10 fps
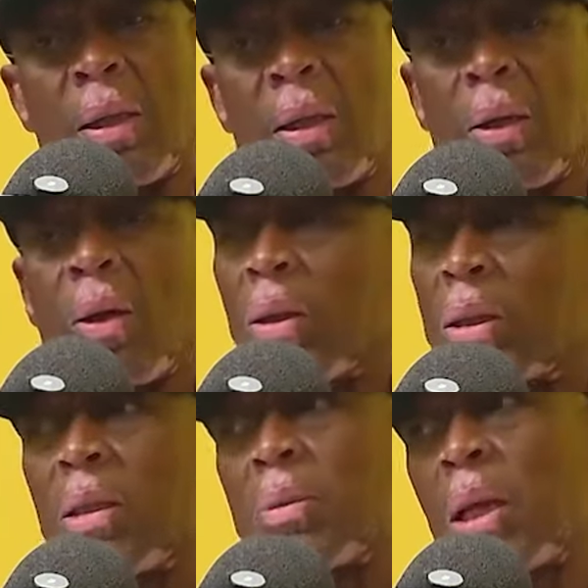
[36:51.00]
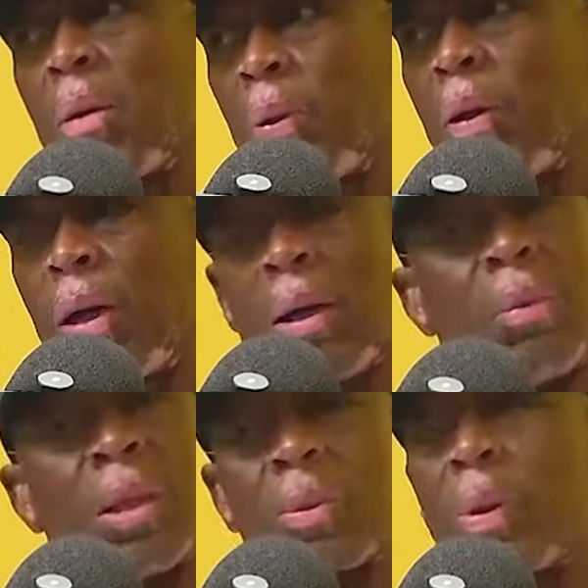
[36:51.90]
all the teams that I played, I
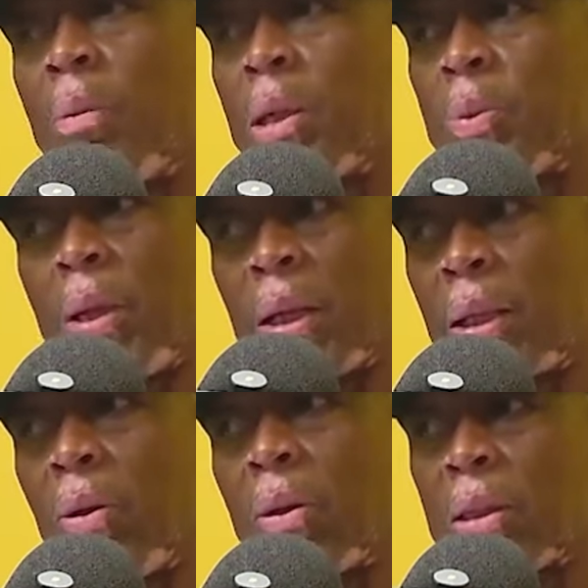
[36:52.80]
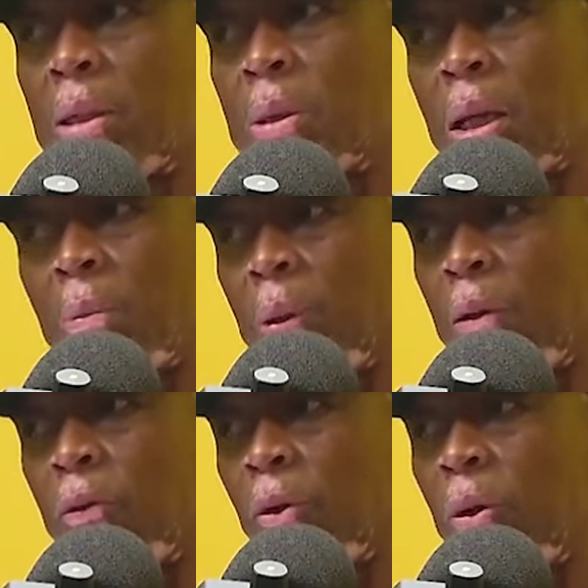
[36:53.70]
must, be, I must be lucky. All the yeah. teams that I played
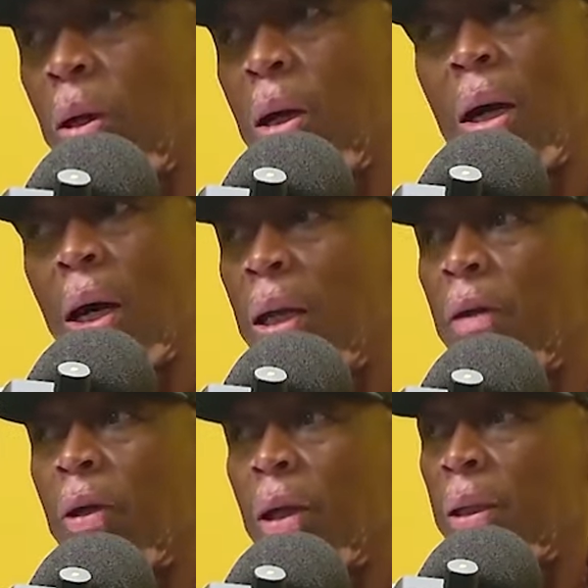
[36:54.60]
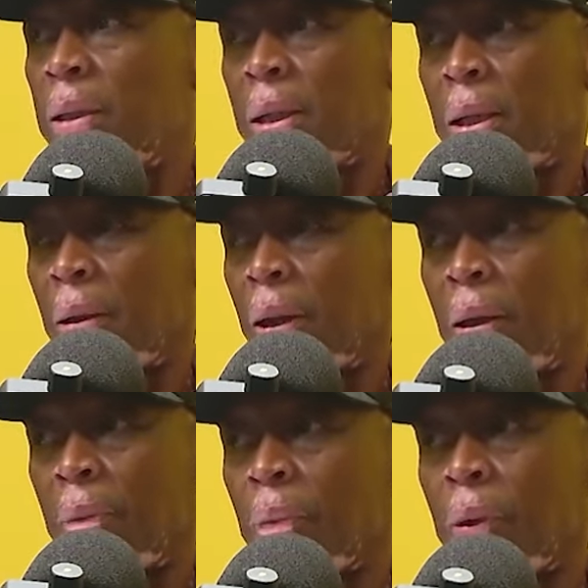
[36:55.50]
for, I never had uh, uh,
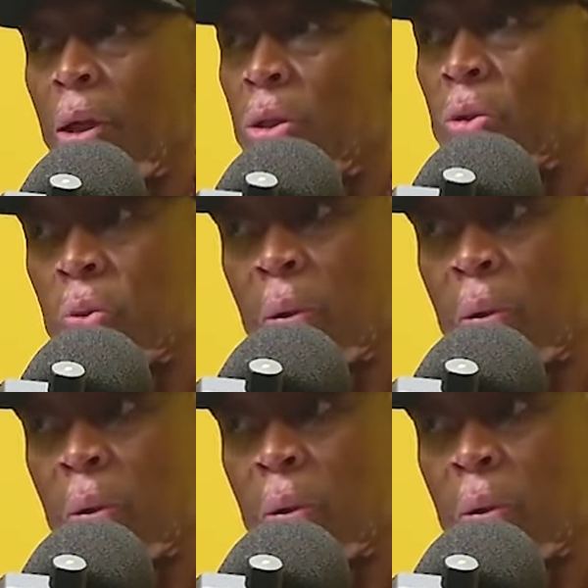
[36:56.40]
issues with